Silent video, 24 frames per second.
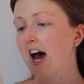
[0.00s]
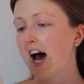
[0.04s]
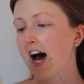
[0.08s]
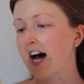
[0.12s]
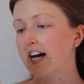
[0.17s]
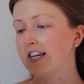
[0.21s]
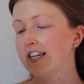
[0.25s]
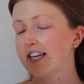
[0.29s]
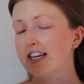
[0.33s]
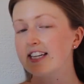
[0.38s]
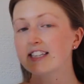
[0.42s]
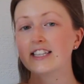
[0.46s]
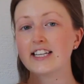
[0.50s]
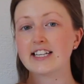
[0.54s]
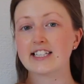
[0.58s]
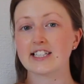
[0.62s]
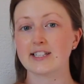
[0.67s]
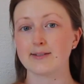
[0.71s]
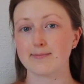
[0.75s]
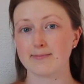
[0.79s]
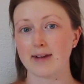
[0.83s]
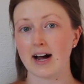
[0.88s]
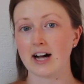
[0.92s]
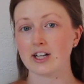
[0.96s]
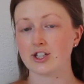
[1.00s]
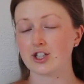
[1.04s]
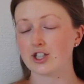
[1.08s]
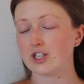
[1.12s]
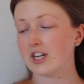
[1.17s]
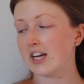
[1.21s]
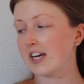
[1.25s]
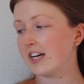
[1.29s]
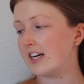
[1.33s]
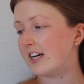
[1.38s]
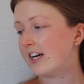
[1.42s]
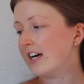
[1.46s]
And in this
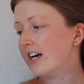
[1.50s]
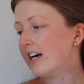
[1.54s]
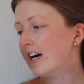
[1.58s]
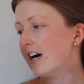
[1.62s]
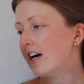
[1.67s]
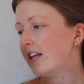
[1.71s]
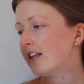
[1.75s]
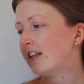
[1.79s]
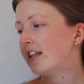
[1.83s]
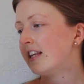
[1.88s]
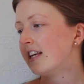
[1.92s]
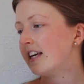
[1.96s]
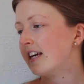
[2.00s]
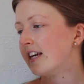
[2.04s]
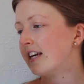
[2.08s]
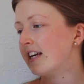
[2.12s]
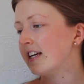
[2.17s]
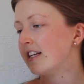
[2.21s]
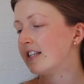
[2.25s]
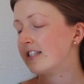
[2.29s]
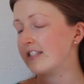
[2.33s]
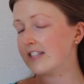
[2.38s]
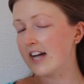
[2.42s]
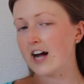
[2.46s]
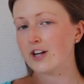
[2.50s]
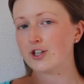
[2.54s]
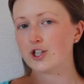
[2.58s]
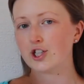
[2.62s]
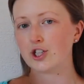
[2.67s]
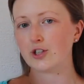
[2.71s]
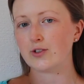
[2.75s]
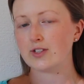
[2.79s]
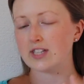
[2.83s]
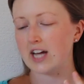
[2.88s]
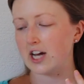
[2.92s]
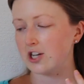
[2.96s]
imagining, the
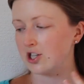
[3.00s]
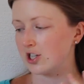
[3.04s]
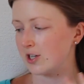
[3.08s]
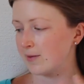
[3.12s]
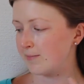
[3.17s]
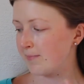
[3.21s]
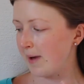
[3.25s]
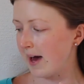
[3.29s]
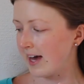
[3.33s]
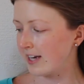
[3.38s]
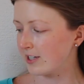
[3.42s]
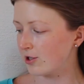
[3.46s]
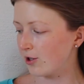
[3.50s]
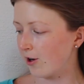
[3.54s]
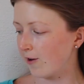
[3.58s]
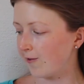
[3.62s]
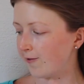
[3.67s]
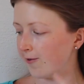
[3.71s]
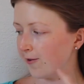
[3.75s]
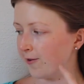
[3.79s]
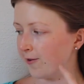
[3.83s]
statue is actually based off